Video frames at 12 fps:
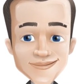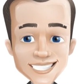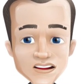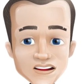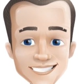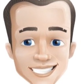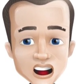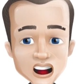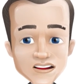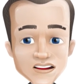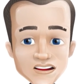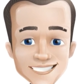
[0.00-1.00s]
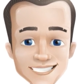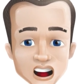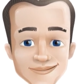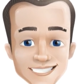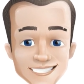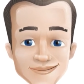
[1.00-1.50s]
Let's look at one of their
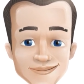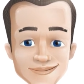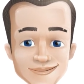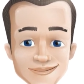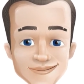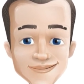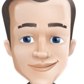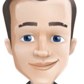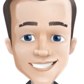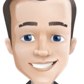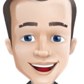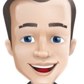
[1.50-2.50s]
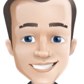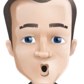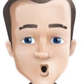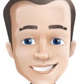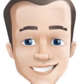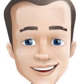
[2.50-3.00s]
charts. As you
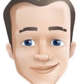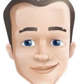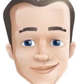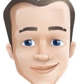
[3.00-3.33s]
see,